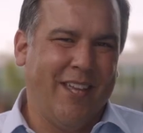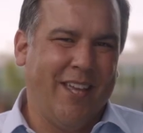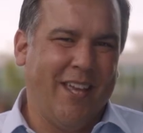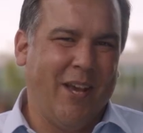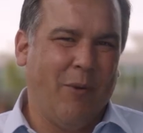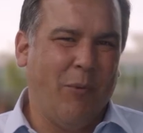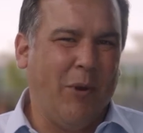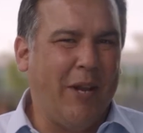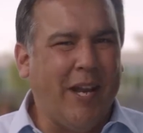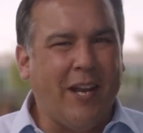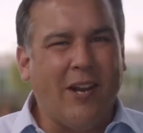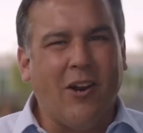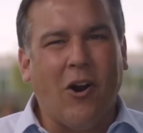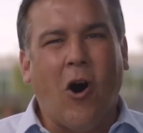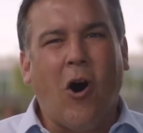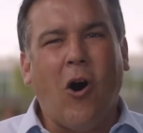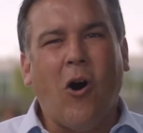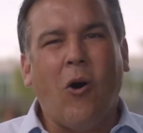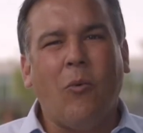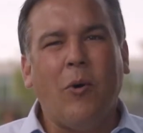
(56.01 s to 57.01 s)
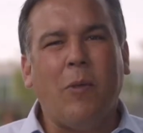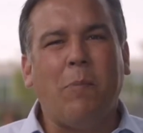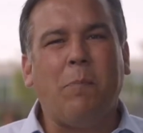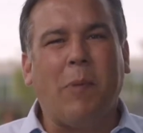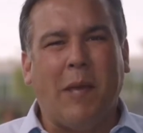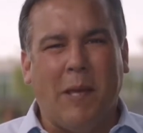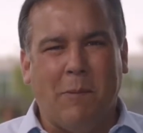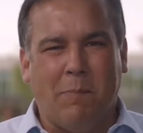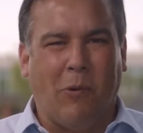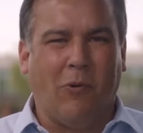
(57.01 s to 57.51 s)
And we did it all with
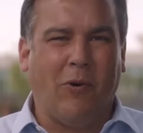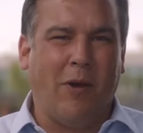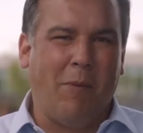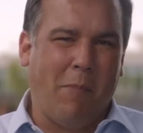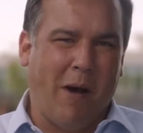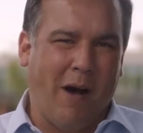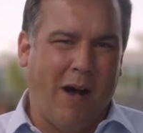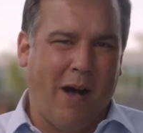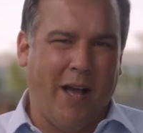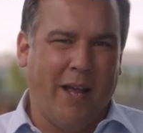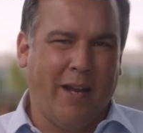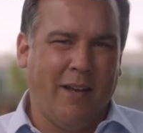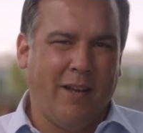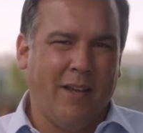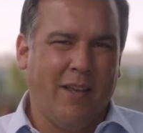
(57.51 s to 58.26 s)
people in mind,